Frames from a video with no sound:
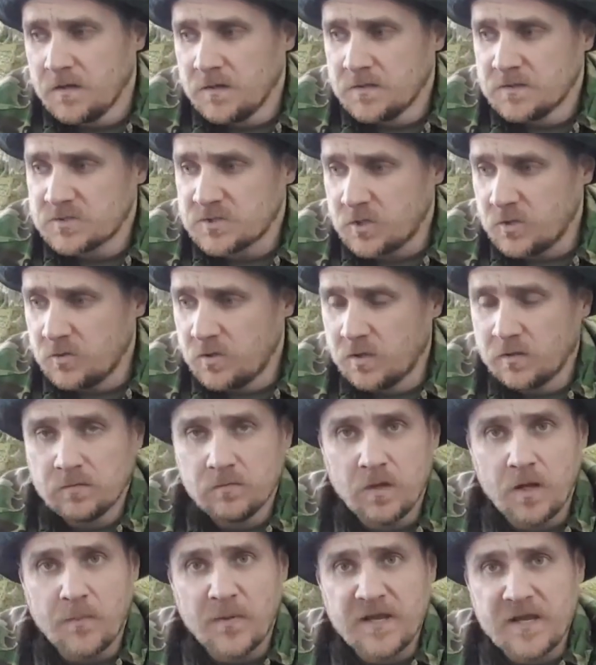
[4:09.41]
So
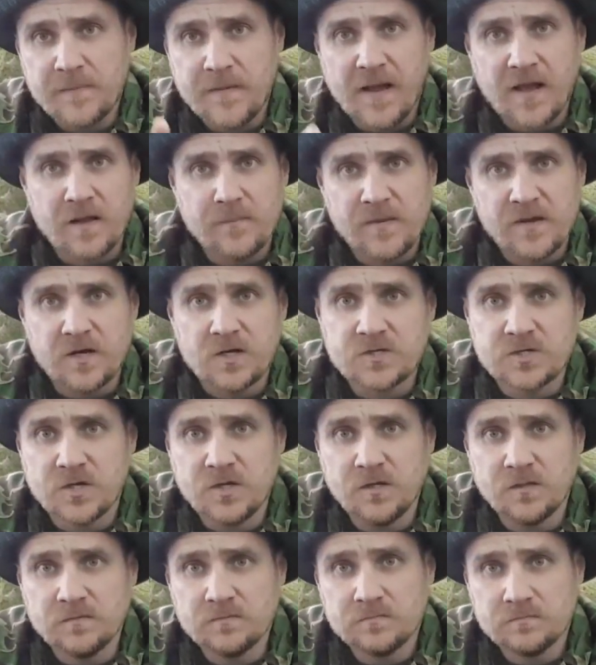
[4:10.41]
I'll bring you back in a minute or
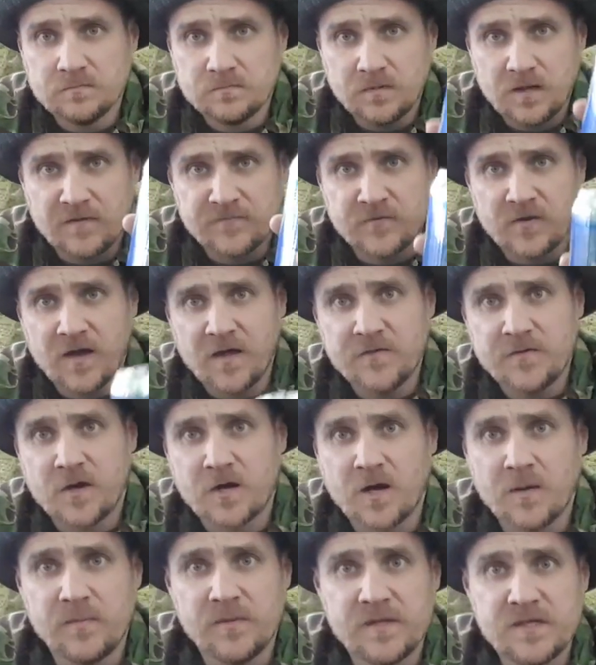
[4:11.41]
two after I had another
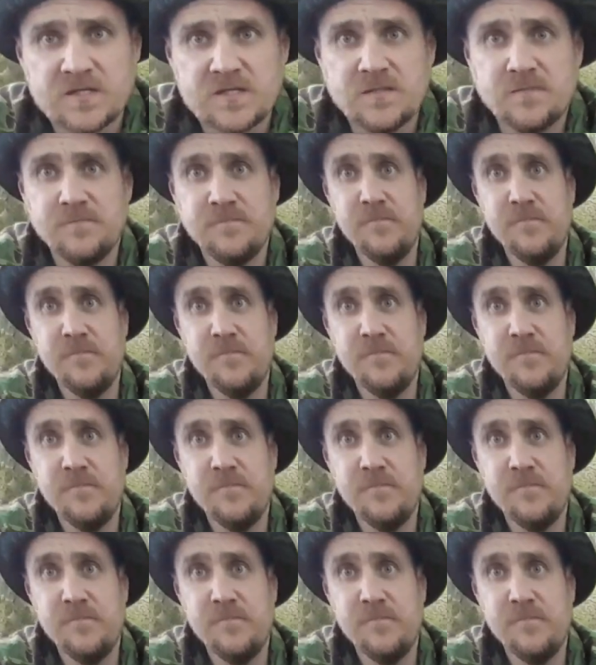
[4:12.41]
couple of these.